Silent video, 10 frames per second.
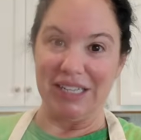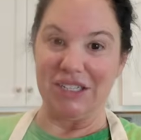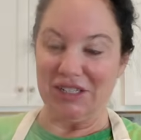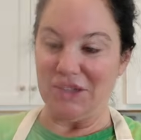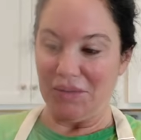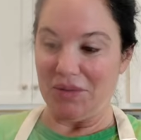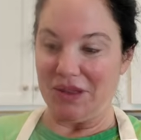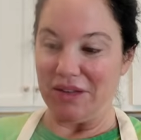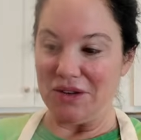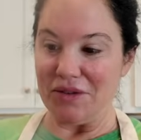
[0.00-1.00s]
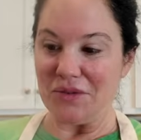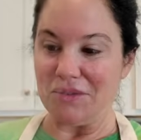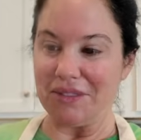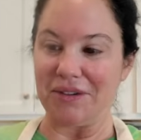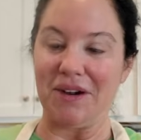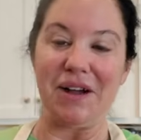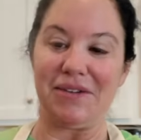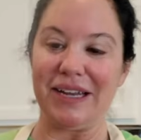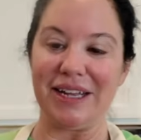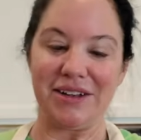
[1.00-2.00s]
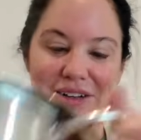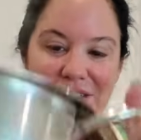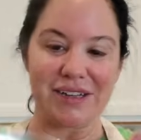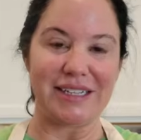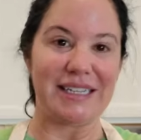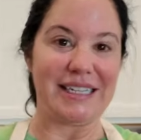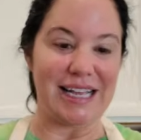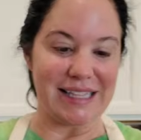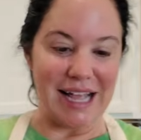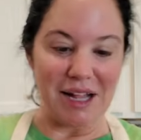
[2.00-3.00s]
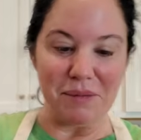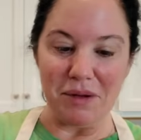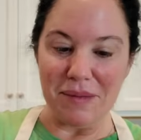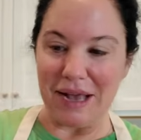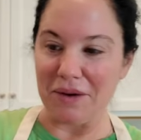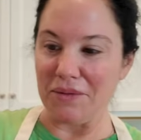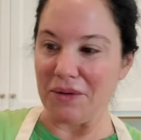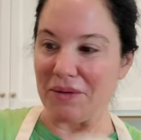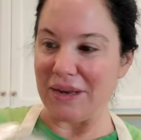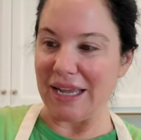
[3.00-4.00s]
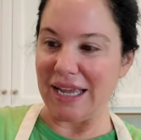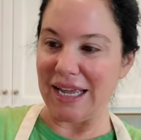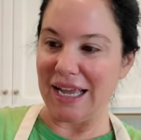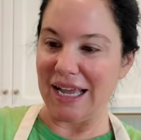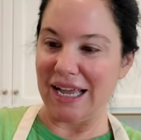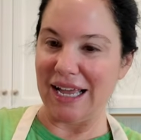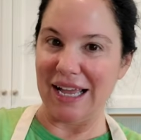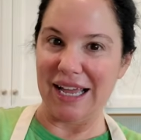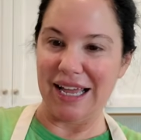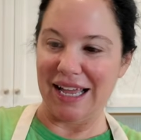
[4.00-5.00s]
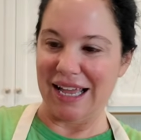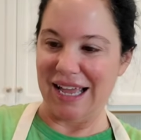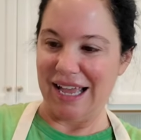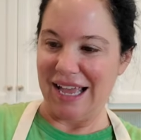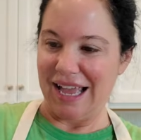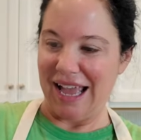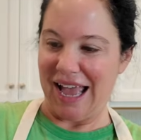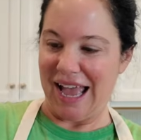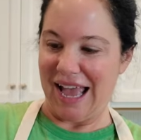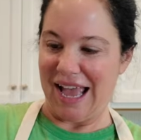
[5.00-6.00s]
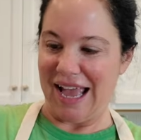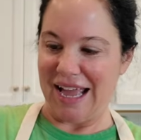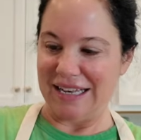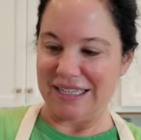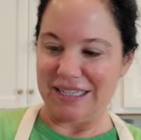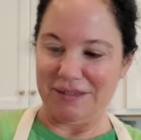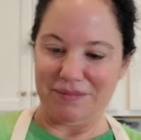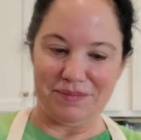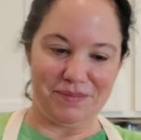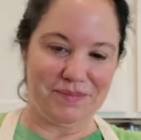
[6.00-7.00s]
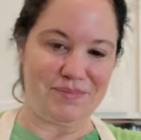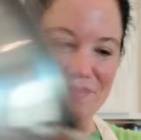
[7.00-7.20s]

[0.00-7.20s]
So the noodles are already cooked. I take the elbow macaroni and I